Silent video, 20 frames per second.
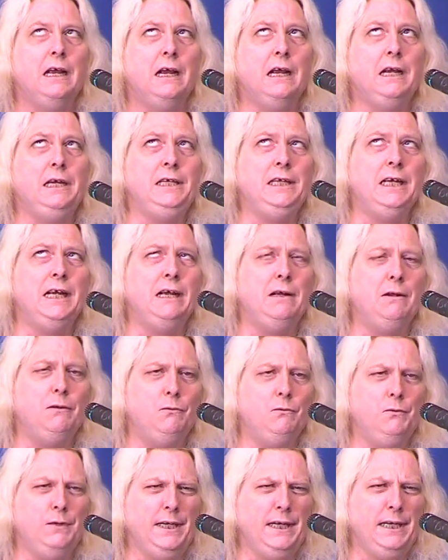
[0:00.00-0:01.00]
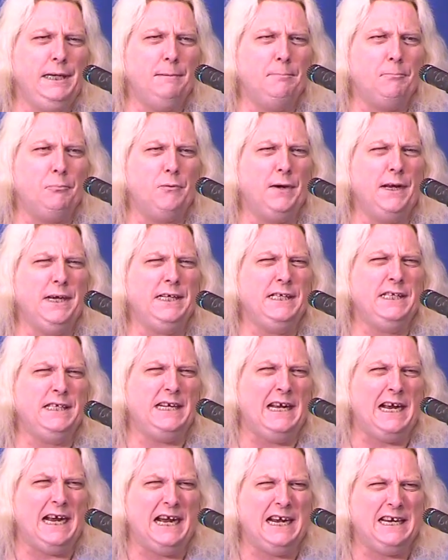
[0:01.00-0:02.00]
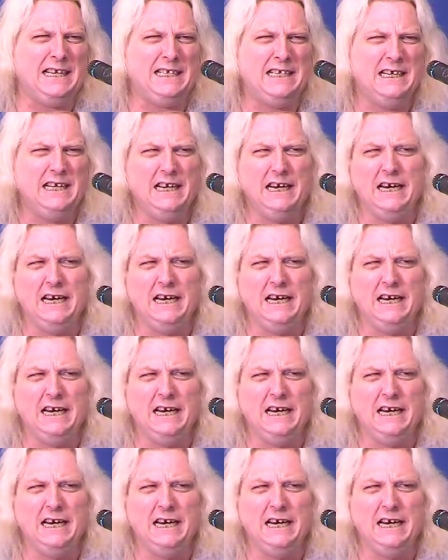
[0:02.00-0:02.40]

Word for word: and yet we embrace that,